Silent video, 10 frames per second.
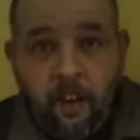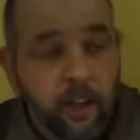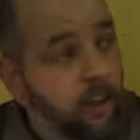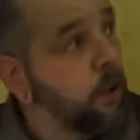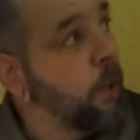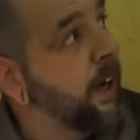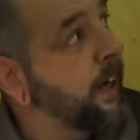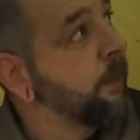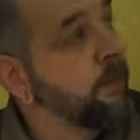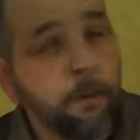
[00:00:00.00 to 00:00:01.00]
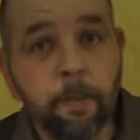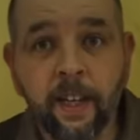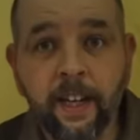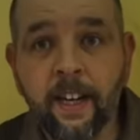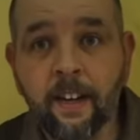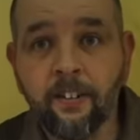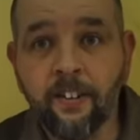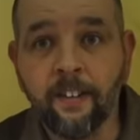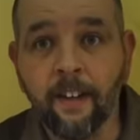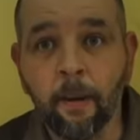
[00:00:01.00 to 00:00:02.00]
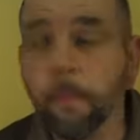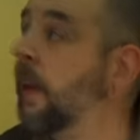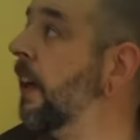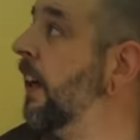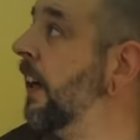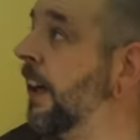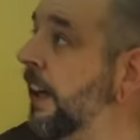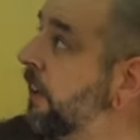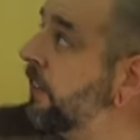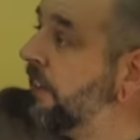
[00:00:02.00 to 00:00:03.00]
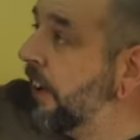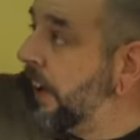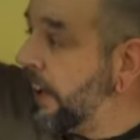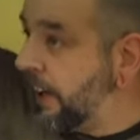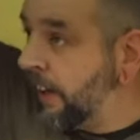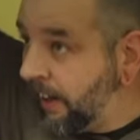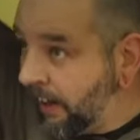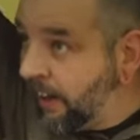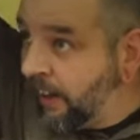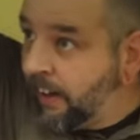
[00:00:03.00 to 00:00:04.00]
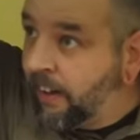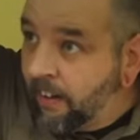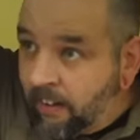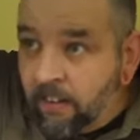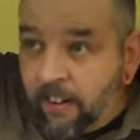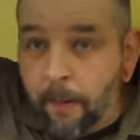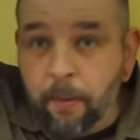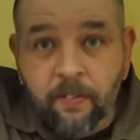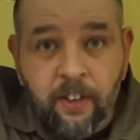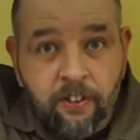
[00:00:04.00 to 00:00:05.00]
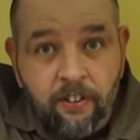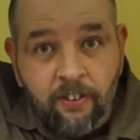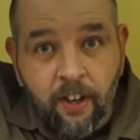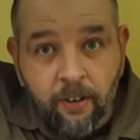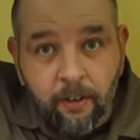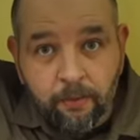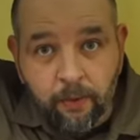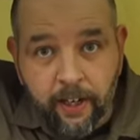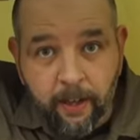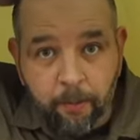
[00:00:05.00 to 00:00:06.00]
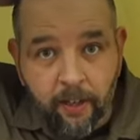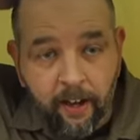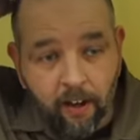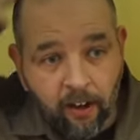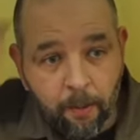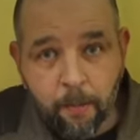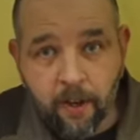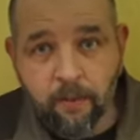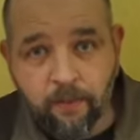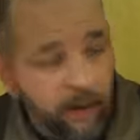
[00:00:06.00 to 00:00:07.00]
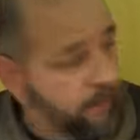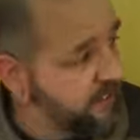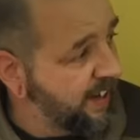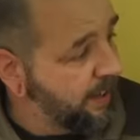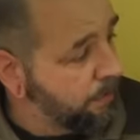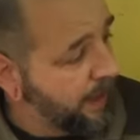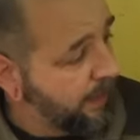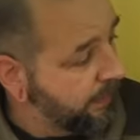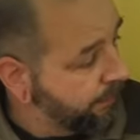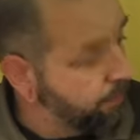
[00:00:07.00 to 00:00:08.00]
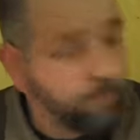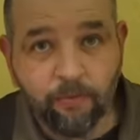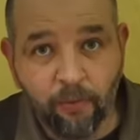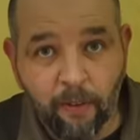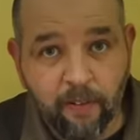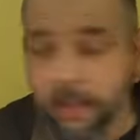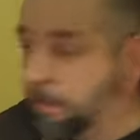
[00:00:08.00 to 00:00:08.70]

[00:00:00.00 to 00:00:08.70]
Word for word: I can quite comfortably sit up. It's a uh, couple of inches free up there. I'm uh, 5'10", about roughly.